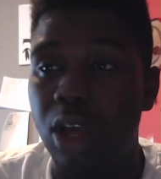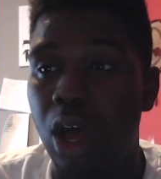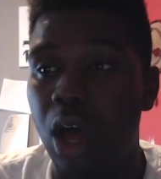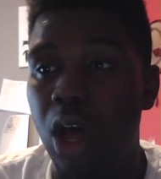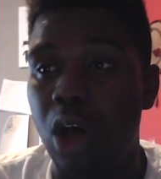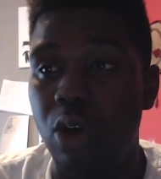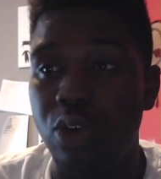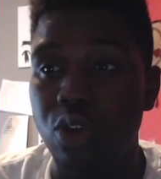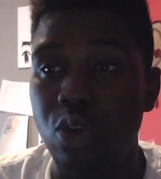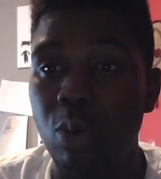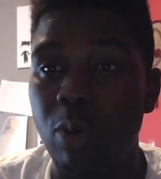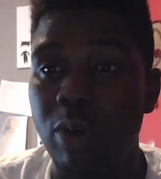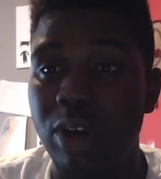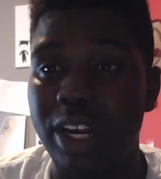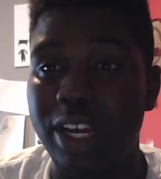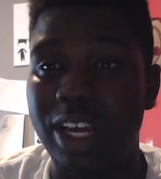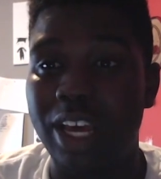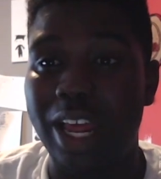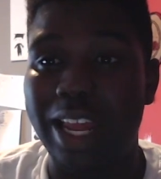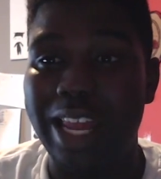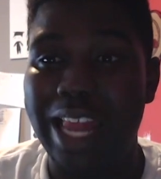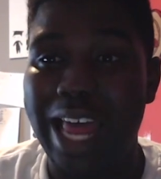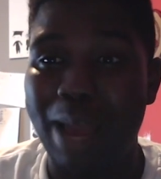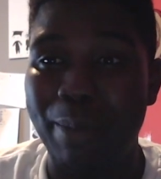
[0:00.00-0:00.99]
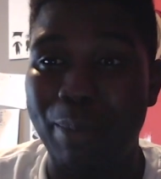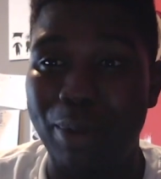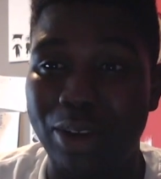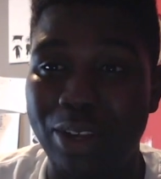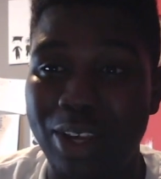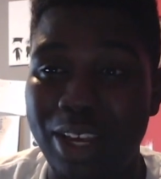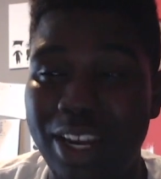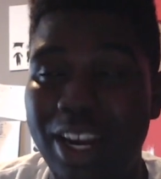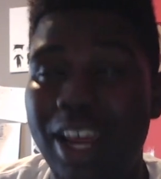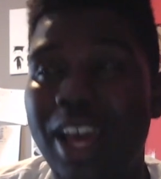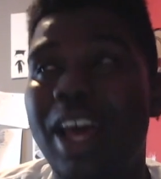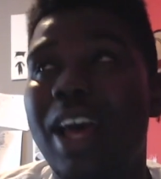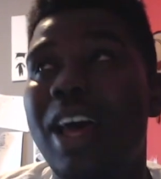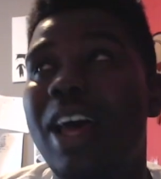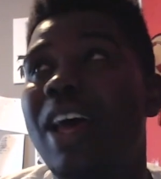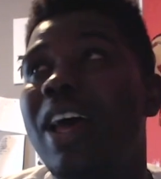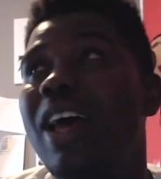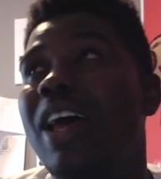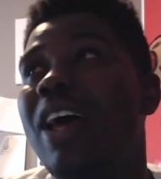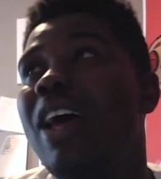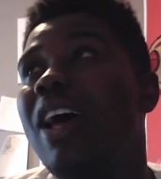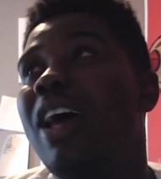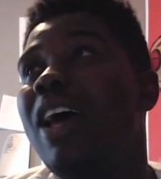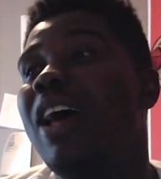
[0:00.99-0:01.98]
Oh, you want to get a Lamborghini?
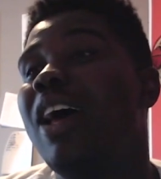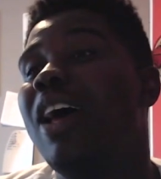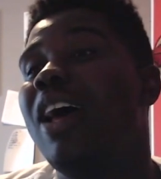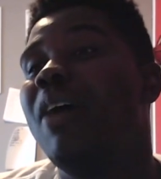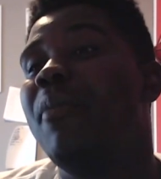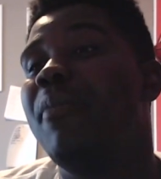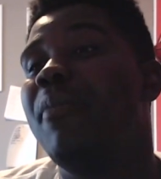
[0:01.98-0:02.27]
Ha,